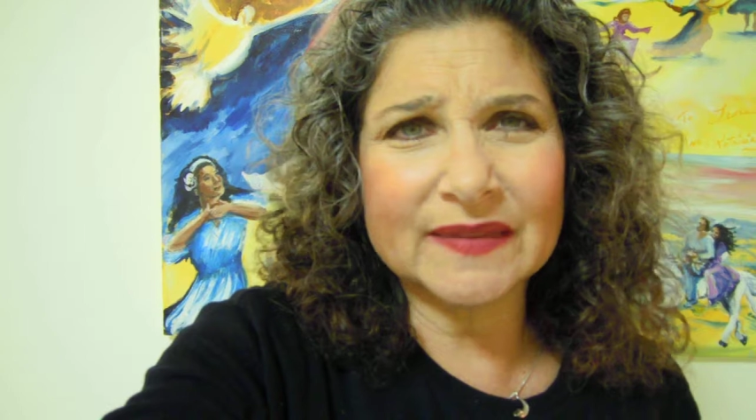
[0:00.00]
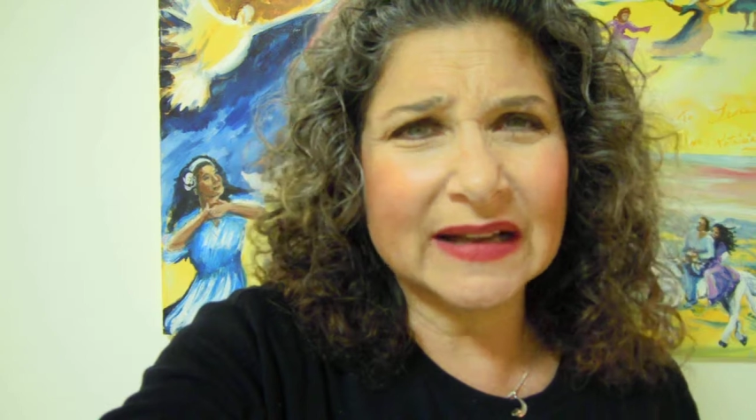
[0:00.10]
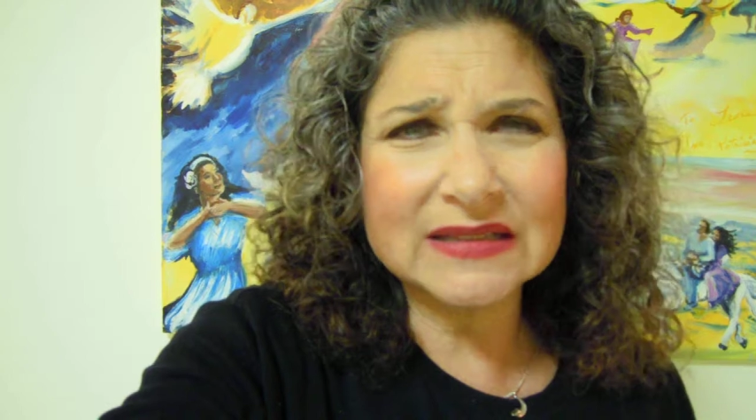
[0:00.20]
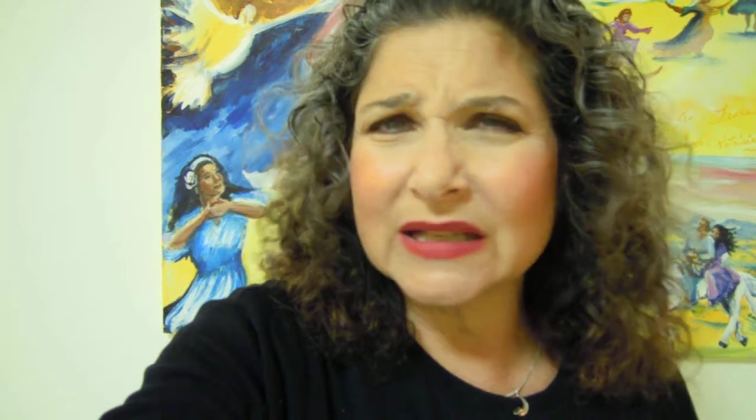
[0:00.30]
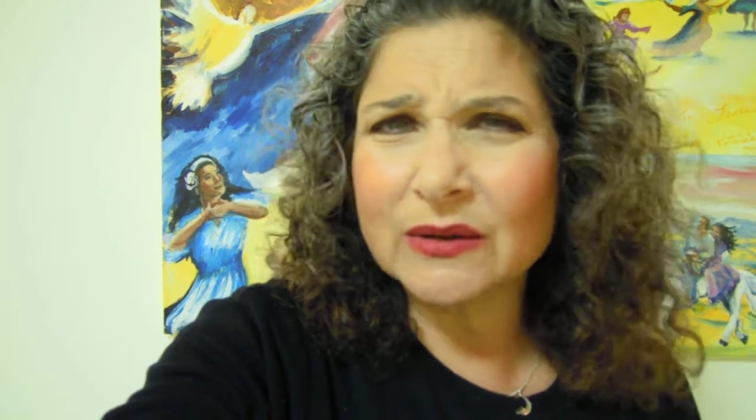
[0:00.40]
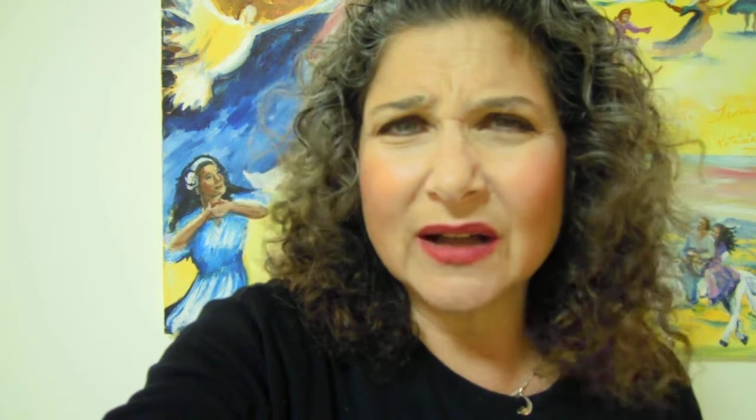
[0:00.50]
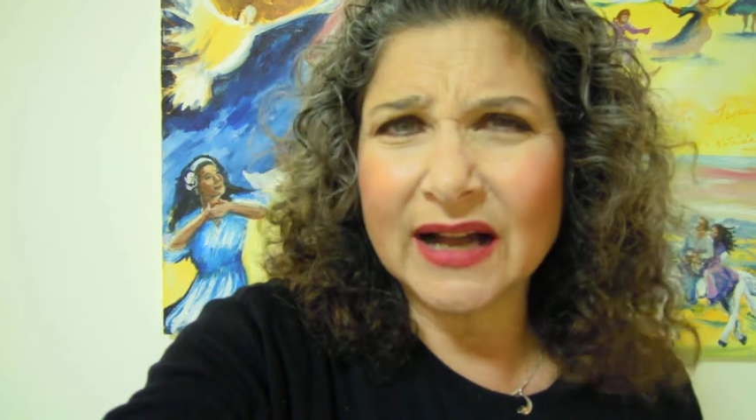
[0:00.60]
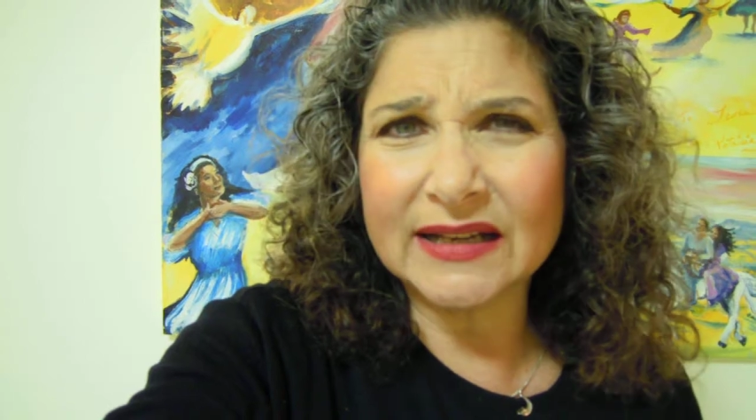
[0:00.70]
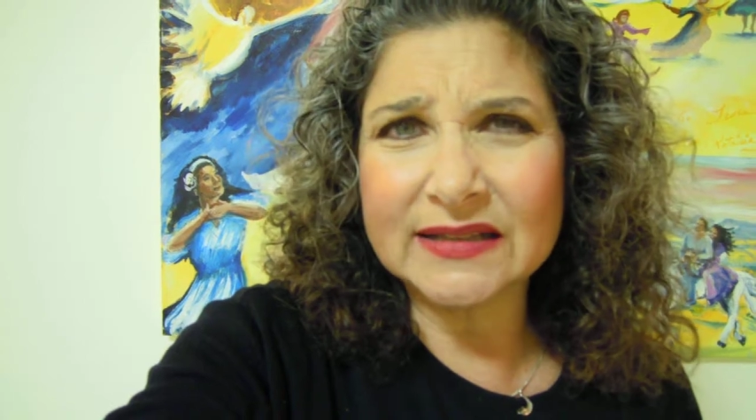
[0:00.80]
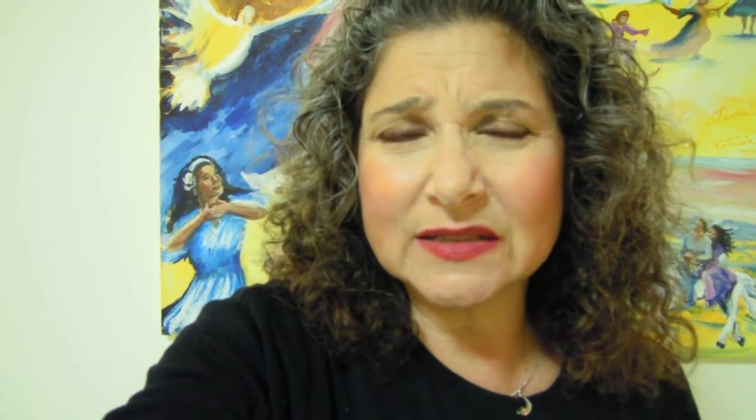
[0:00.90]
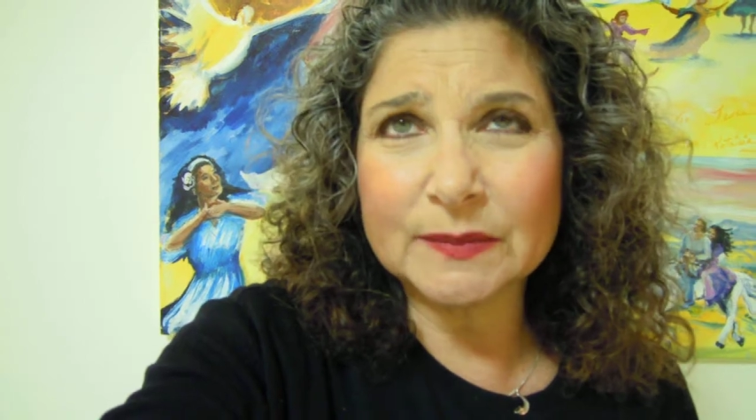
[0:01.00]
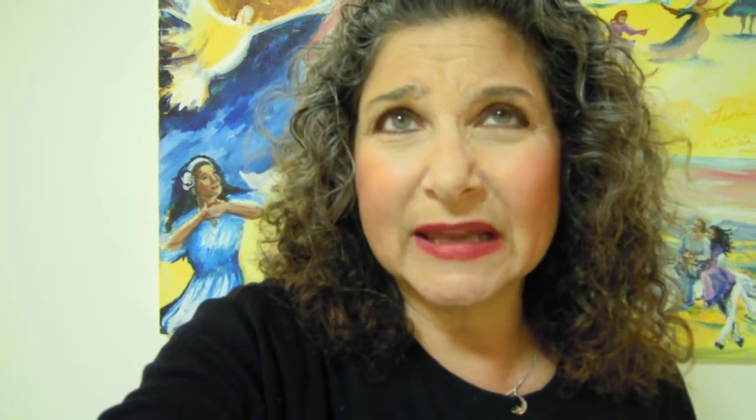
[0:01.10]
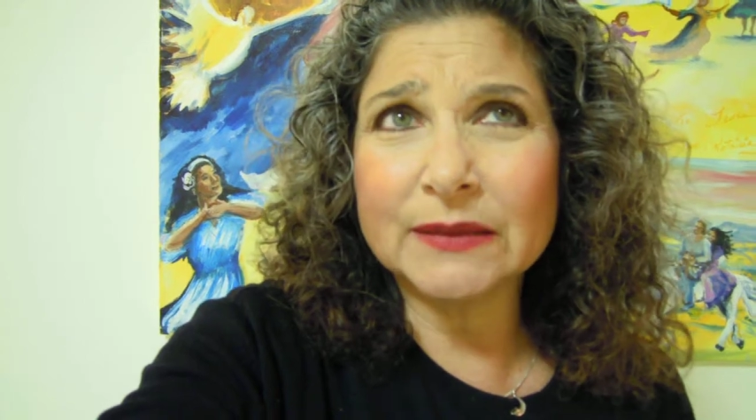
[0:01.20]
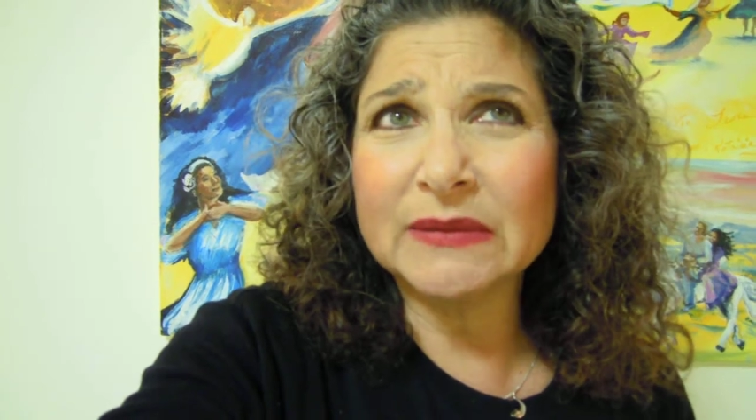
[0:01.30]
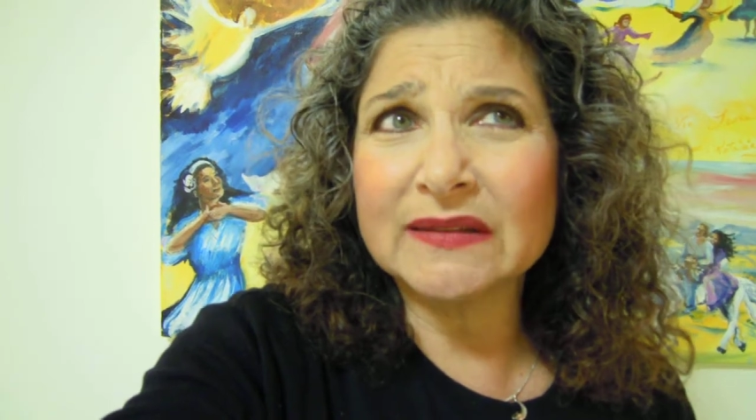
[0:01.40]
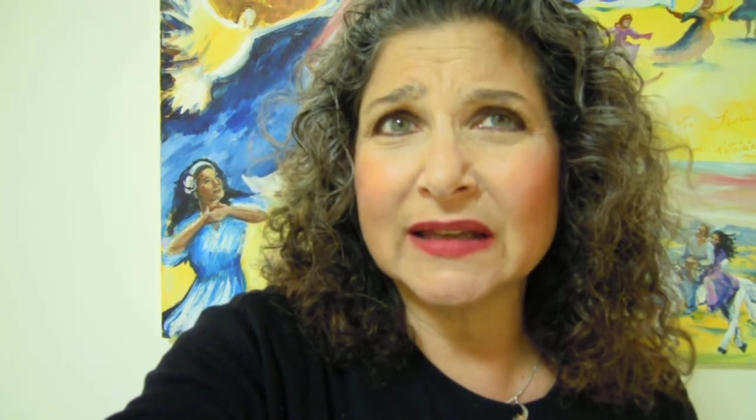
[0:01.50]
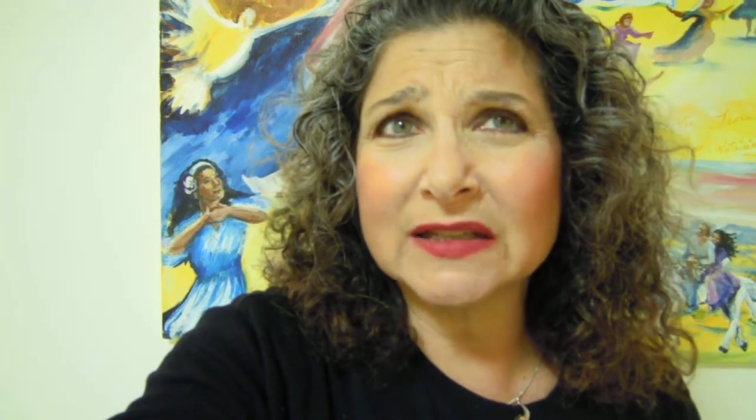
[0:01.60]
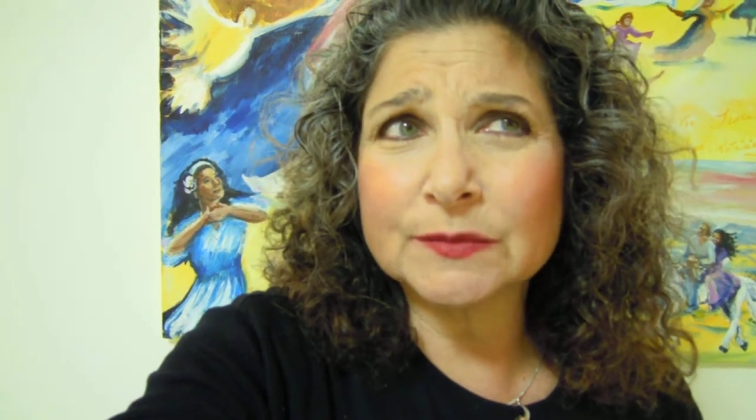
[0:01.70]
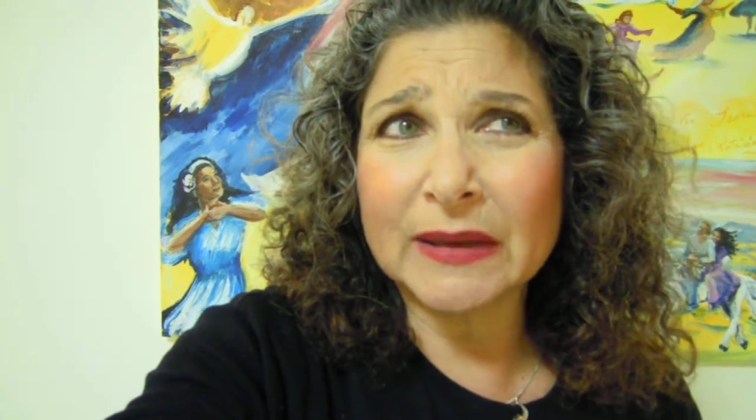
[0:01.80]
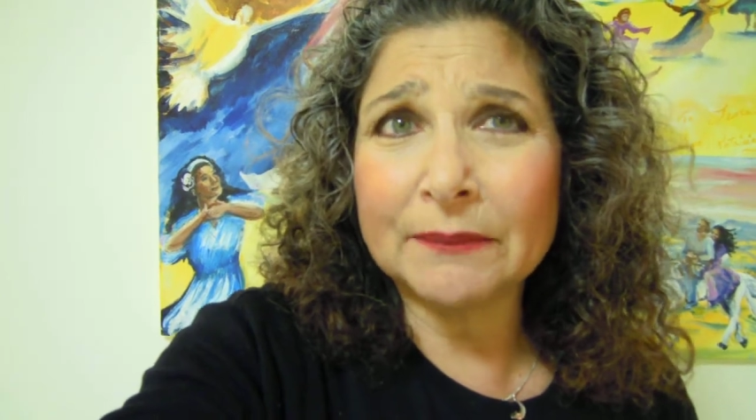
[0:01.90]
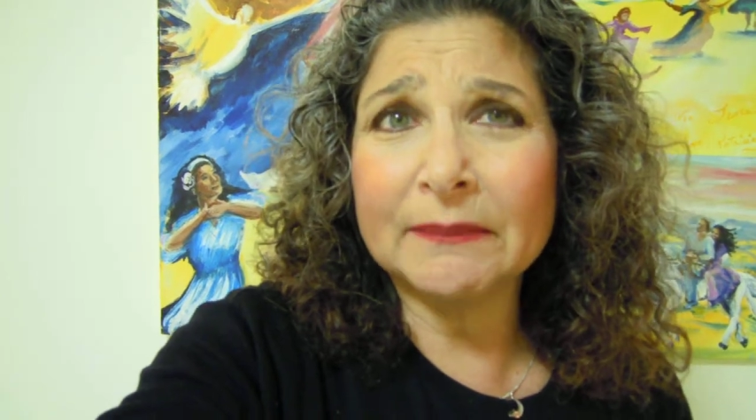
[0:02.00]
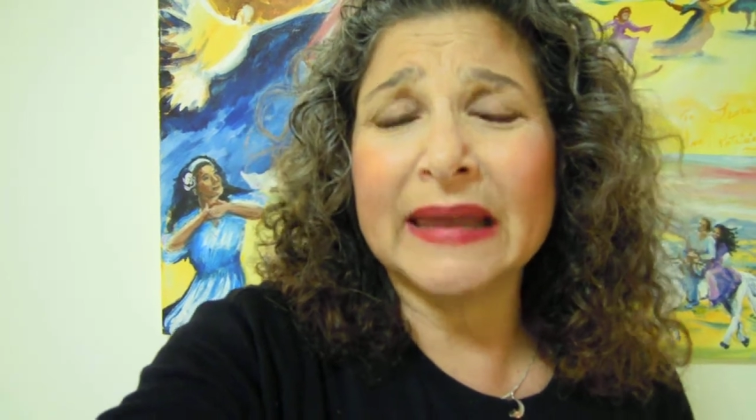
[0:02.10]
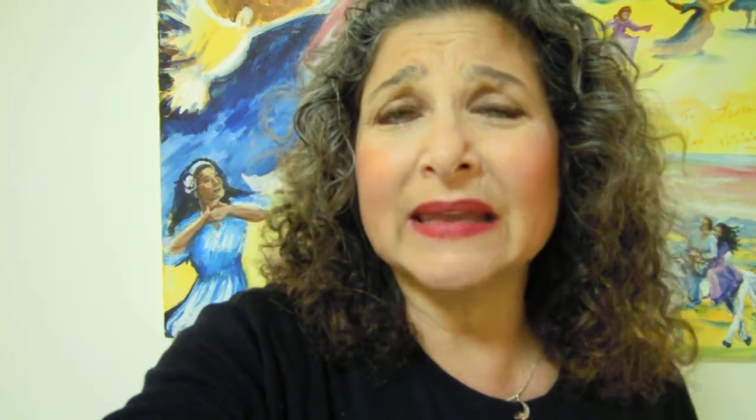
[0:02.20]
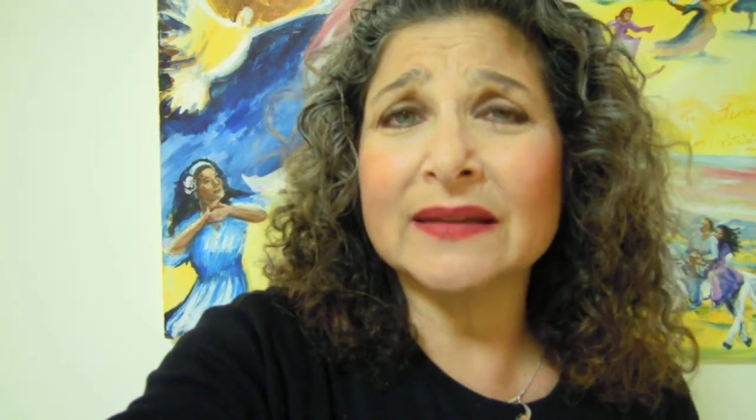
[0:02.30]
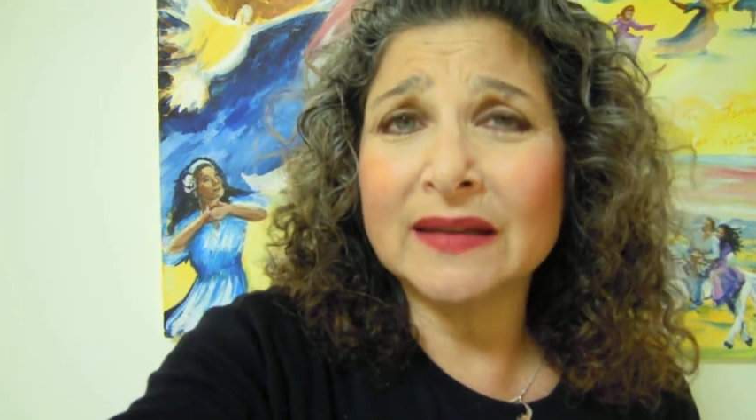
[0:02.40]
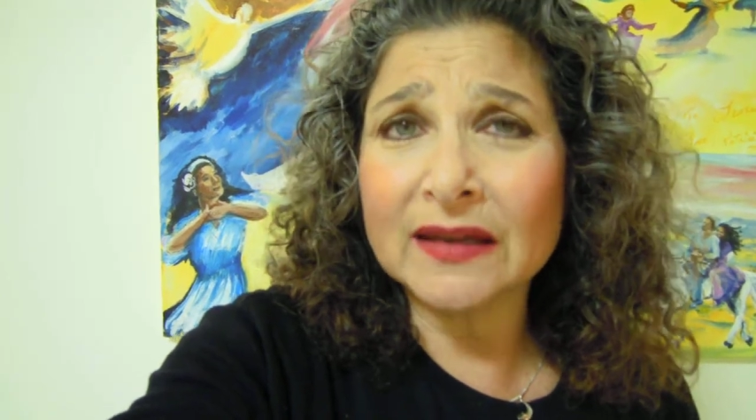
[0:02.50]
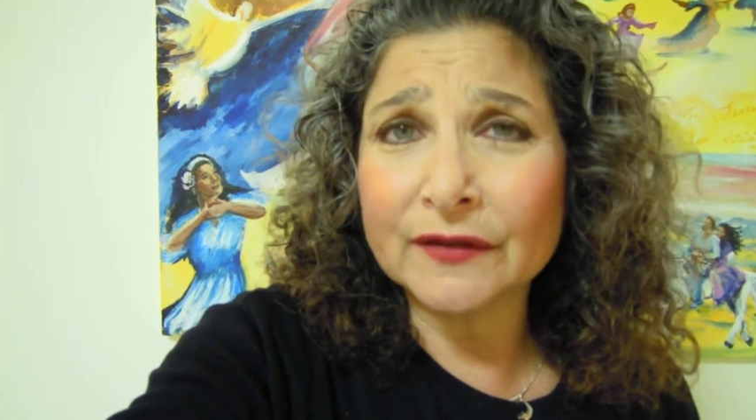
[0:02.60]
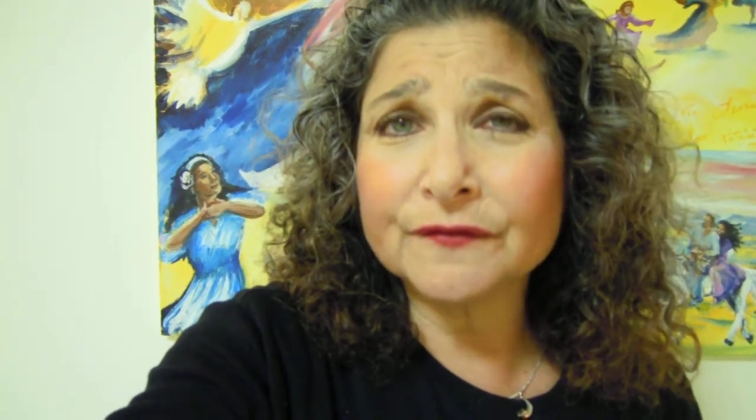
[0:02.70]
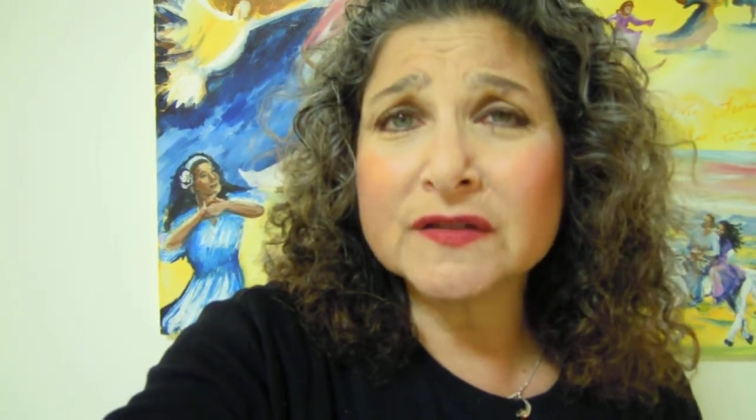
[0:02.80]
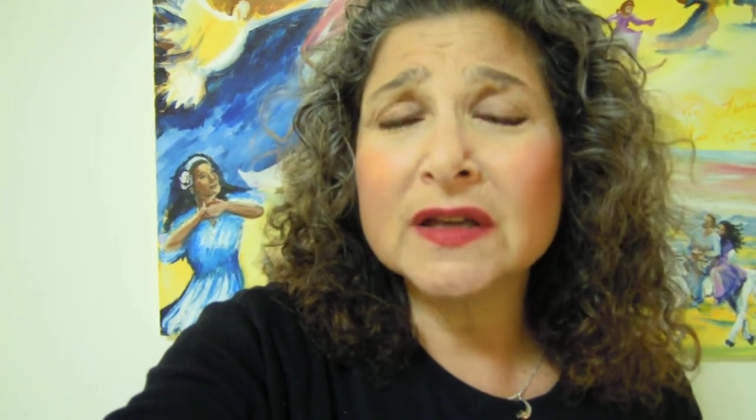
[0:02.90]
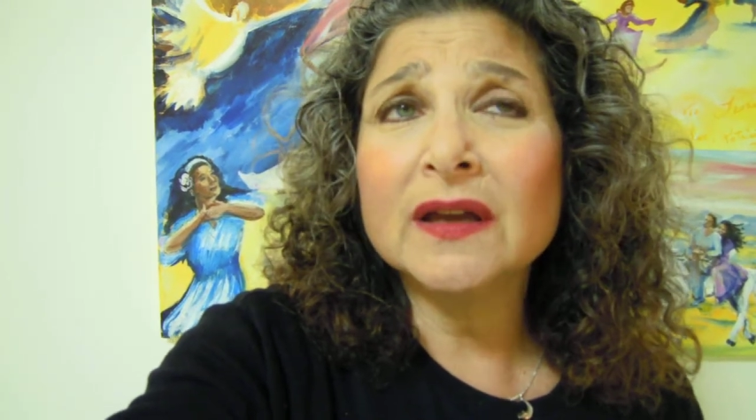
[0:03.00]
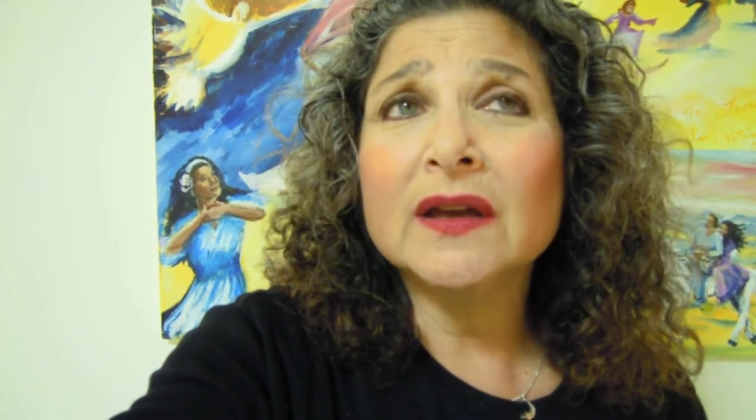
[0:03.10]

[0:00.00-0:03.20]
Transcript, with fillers: that's how God has made me. That is my main gift